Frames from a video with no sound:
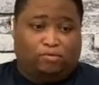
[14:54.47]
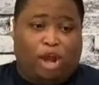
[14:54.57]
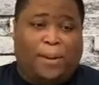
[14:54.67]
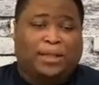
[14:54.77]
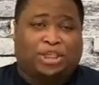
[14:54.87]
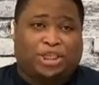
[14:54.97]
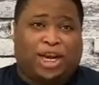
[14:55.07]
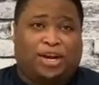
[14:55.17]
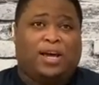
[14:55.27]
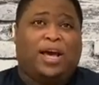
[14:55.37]
about the
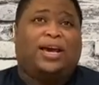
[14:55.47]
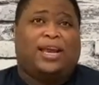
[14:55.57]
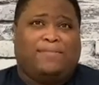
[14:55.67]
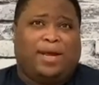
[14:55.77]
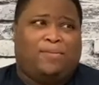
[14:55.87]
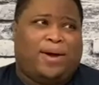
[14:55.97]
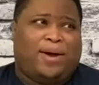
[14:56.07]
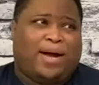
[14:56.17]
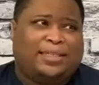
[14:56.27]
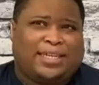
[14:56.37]
show. And I'm like, oh my
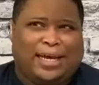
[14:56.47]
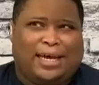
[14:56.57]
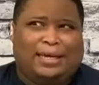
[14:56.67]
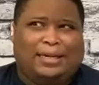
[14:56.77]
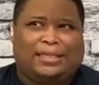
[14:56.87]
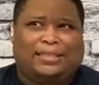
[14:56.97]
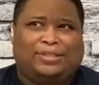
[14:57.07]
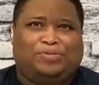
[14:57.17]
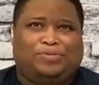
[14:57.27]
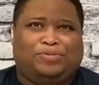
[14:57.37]
God, this is like an A-list
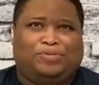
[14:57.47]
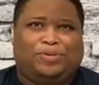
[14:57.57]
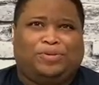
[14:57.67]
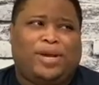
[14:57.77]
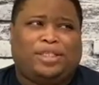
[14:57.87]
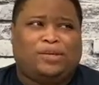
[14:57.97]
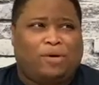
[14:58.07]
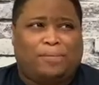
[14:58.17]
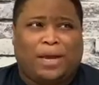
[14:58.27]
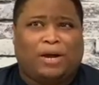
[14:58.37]
superstar. He's married to
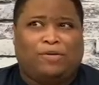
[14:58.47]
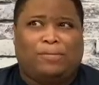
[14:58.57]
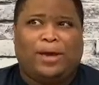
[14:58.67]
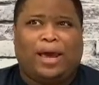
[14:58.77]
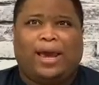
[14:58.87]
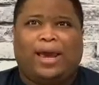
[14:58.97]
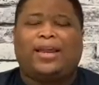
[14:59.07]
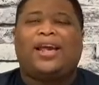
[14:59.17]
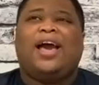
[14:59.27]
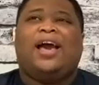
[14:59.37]
Rebecca
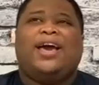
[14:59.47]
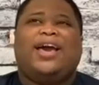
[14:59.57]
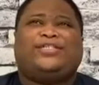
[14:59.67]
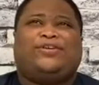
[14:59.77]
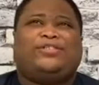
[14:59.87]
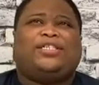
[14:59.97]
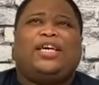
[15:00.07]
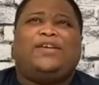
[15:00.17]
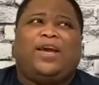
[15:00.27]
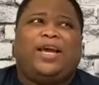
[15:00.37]
Romijn. He's on
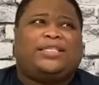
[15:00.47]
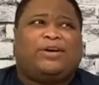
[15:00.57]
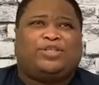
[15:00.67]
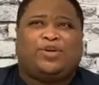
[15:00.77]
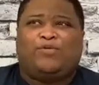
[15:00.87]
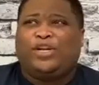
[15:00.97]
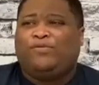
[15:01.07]
TV. He's hosting Wendy